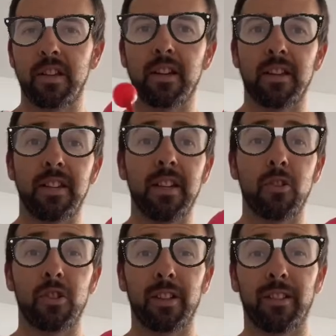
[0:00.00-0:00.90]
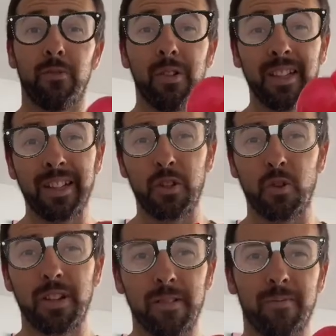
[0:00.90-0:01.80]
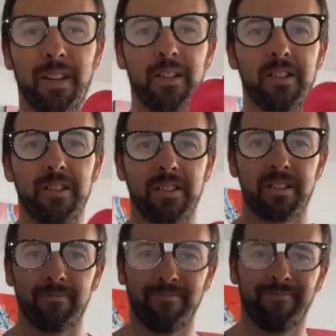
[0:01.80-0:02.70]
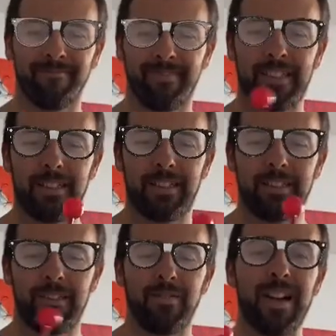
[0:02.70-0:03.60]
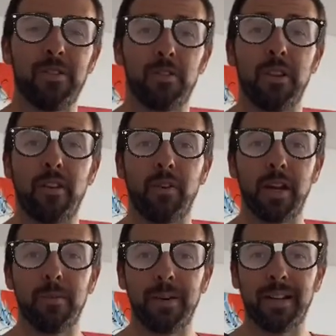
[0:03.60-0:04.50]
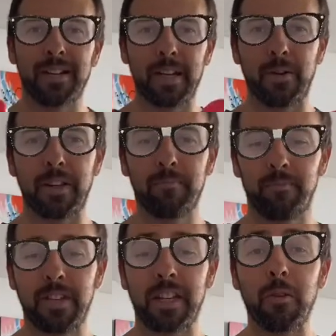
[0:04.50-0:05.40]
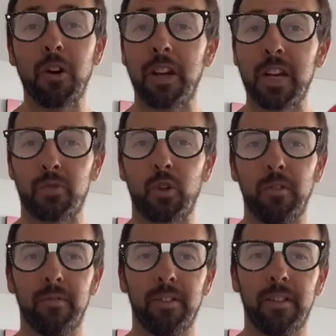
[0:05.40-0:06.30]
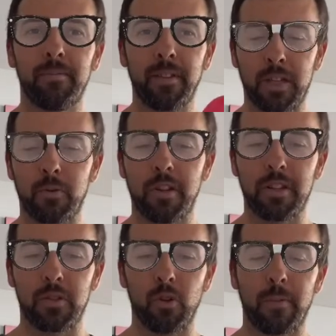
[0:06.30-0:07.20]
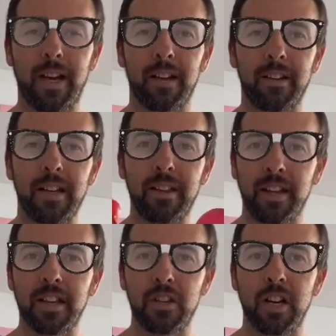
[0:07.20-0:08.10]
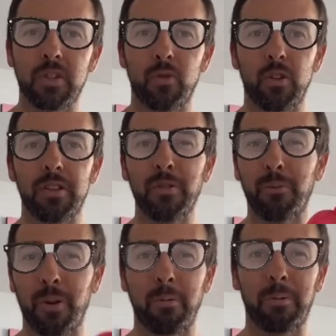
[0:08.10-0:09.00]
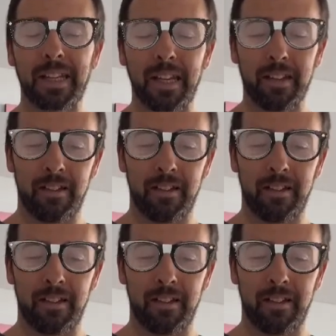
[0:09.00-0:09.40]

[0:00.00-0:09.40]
the tail trick really enjoyed it because, well, it's not that fun. But anyway, you get what you ask for. That's what this is all about. Anything else you ask for, you'll probably get